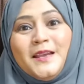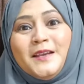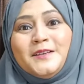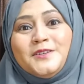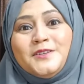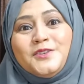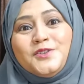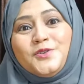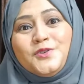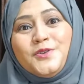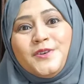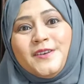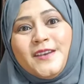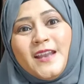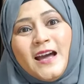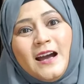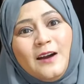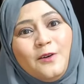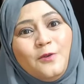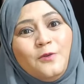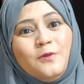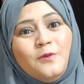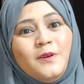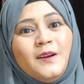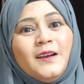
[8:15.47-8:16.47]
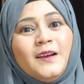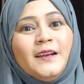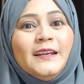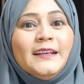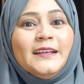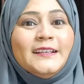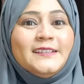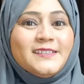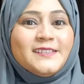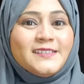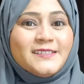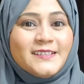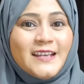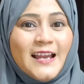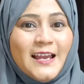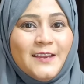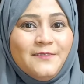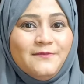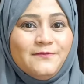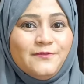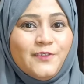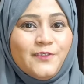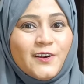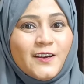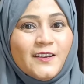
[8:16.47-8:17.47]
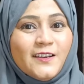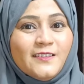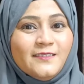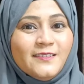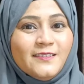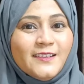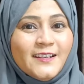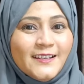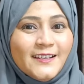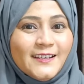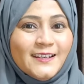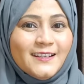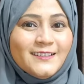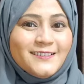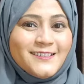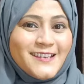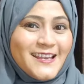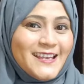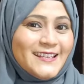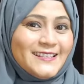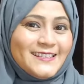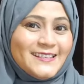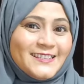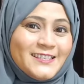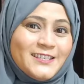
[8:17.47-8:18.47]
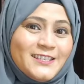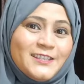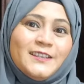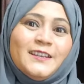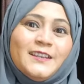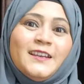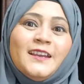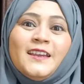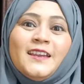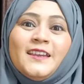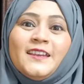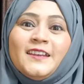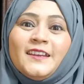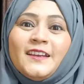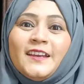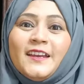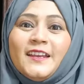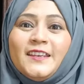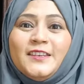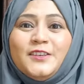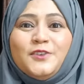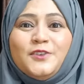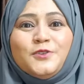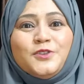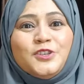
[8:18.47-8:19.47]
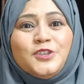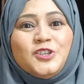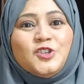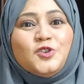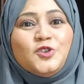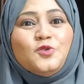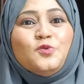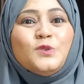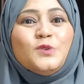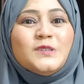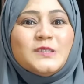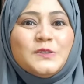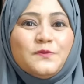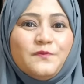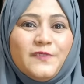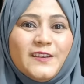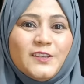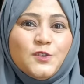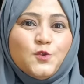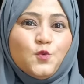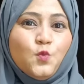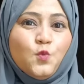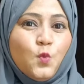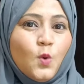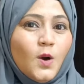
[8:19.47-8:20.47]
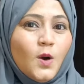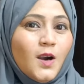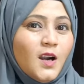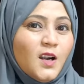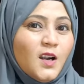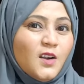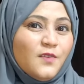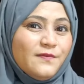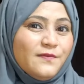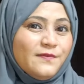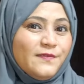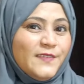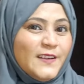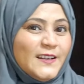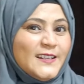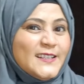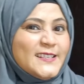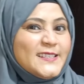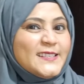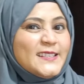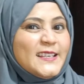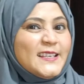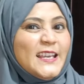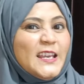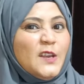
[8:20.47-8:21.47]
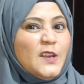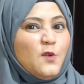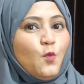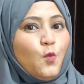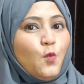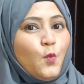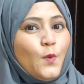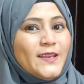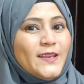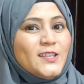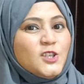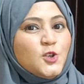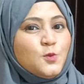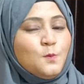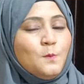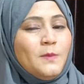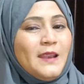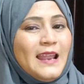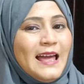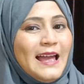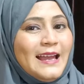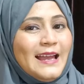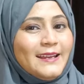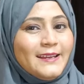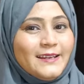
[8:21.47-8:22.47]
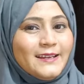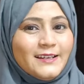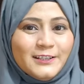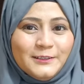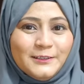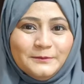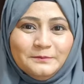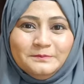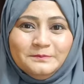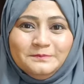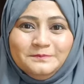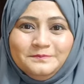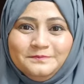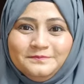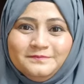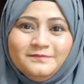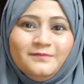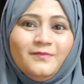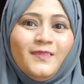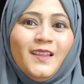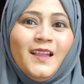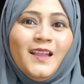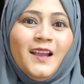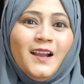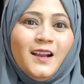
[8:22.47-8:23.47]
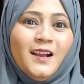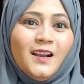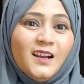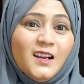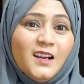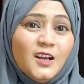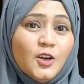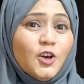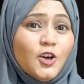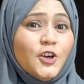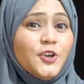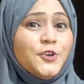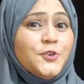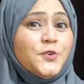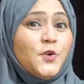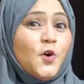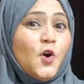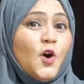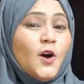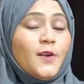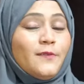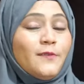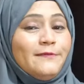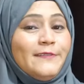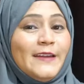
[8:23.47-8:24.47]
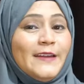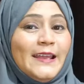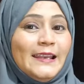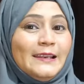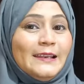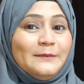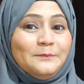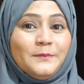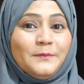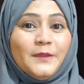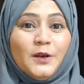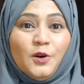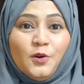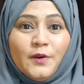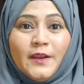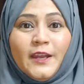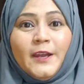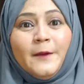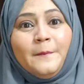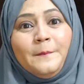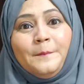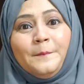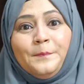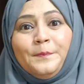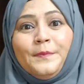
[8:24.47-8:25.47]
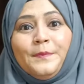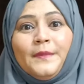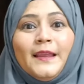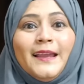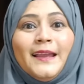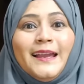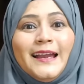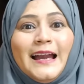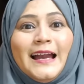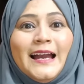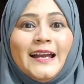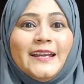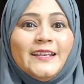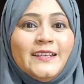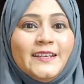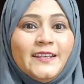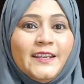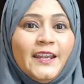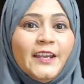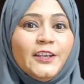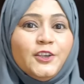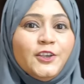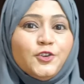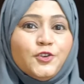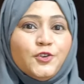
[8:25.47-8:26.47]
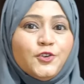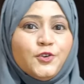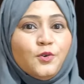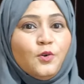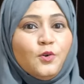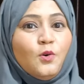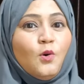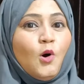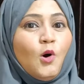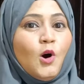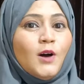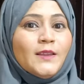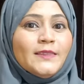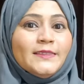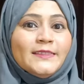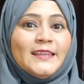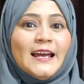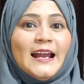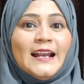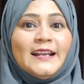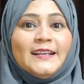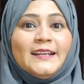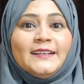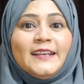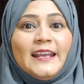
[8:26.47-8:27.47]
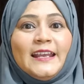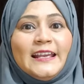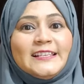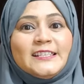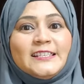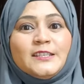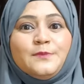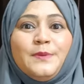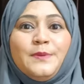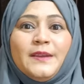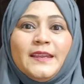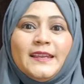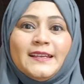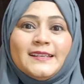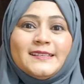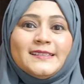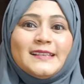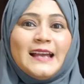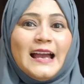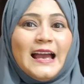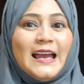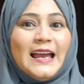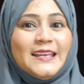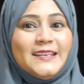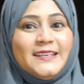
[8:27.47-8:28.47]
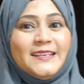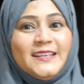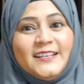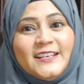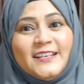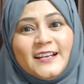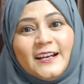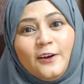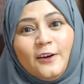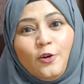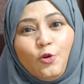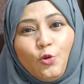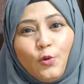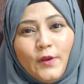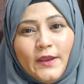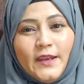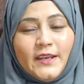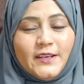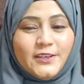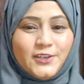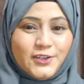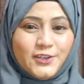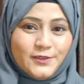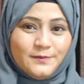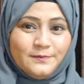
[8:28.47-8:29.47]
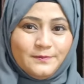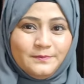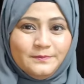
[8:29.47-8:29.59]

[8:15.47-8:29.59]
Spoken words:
So now it's time for a little test. Can you choose which word fits in which blank? Good or well? Okay. I need to do on that test because I need a grade.